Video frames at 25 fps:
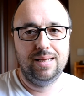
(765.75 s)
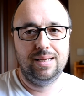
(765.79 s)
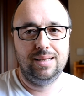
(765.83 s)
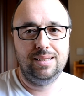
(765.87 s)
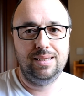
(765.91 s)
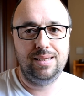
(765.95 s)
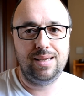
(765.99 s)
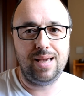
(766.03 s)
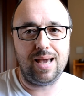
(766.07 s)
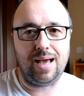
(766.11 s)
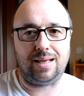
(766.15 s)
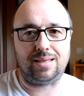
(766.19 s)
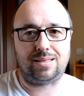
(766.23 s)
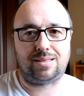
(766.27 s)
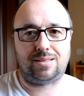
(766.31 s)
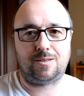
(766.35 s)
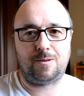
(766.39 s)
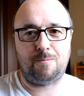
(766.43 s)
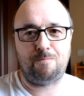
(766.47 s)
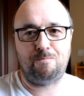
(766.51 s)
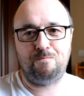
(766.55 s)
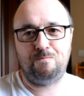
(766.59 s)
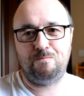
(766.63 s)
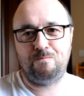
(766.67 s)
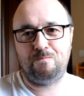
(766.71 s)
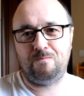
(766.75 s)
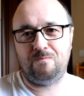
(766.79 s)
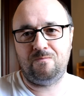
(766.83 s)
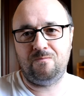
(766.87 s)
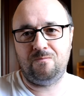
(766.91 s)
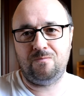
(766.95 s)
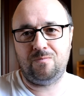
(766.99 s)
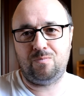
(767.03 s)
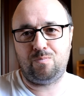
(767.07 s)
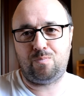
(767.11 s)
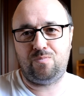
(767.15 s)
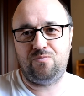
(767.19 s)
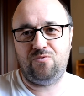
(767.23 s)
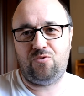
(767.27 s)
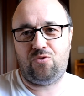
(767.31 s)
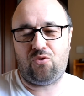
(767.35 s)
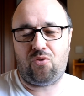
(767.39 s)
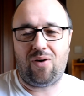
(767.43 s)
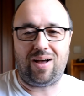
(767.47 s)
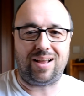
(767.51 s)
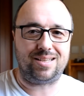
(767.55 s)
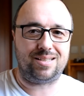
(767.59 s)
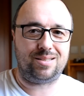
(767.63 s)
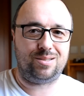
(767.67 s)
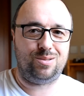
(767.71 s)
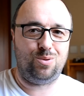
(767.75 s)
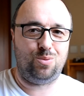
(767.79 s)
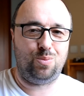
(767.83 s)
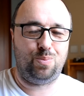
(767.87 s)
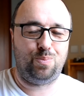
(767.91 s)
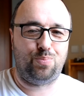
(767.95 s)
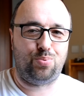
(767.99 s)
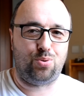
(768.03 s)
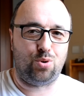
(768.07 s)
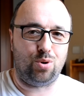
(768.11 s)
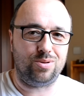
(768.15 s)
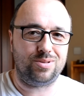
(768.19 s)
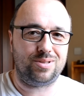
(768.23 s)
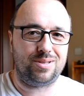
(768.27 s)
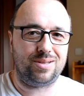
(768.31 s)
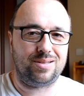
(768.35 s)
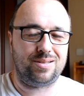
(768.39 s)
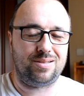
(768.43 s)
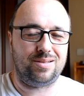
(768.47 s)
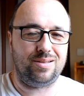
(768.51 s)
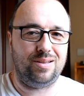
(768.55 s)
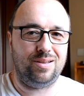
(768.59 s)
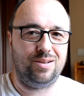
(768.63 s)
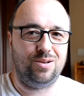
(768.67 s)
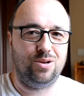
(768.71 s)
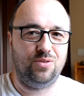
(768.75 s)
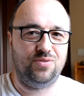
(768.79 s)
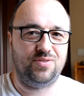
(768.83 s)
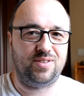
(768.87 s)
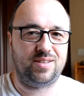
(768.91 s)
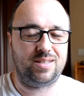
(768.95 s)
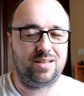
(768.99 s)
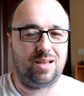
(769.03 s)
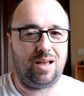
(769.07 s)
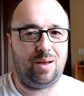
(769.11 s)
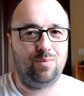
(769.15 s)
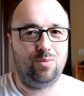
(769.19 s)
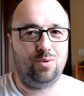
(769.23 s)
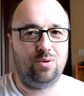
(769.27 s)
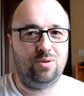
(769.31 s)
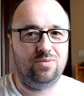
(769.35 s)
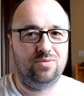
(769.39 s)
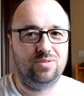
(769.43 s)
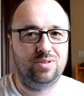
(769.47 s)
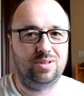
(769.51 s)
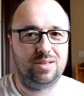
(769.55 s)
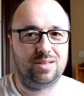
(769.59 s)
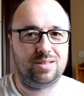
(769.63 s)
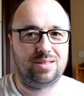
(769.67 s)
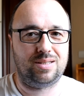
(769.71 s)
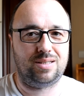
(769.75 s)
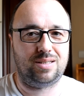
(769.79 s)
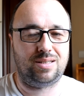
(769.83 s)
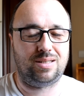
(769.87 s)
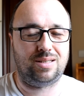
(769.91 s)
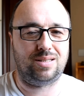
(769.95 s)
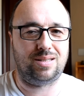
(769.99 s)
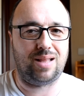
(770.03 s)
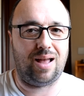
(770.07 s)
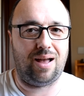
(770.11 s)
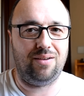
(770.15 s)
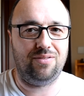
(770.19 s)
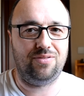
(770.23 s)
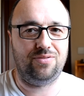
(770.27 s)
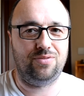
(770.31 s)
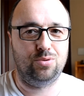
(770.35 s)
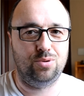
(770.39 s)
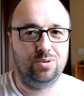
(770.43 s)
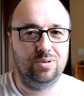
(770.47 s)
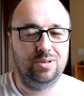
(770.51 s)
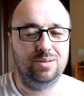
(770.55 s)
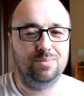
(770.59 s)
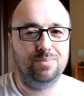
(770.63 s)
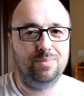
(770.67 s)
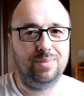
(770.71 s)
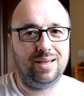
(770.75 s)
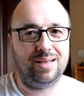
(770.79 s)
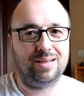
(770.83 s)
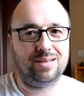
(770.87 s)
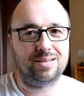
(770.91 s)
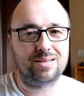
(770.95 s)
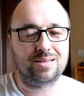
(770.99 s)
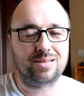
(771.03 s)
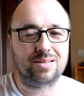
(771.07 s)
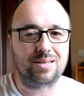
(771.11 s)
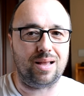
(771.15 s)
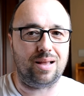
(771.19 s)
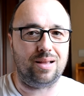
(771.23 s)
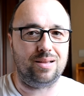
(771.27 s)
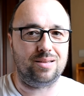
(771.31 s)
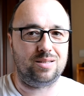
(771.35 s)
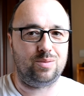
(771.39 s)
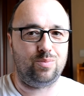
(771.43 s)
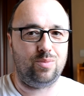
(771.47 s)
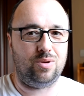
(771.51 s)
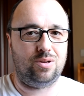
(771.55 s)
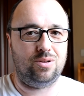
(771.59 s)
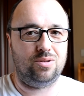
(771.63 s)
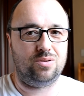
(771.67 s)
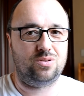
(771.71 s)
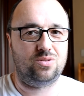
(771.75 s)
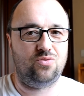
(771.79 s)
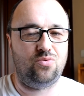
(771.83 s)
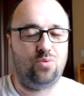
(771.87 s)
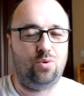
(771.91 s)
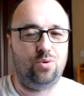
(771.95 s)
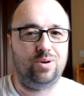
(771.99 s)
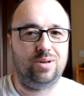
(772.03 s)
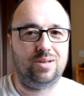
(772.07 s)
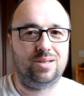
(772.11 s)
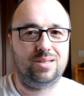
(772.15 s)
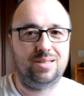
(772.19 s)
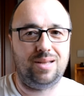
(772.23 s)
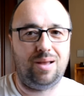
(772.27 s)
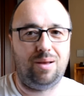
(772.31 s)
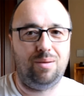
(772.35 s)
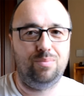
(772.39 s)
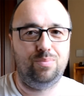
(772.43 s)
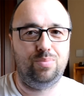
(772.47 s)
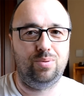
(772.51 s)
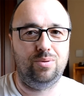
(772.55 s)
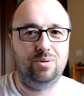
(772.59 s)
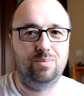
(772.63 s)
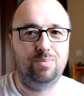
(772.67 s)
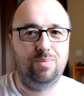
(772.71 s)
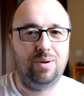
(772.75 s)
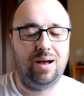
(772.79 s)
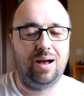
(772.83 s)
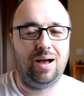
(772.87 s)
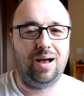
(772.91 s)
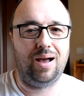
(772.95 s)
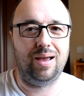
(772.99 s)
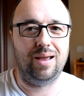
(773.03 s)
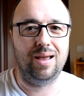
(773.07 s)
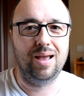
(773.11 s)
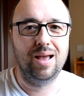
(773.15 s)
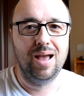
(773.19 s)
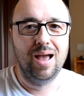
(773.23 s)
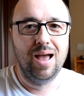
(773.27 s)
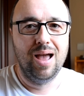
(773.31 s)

Yes, faster processing of some of the stuff really makes sense because for example by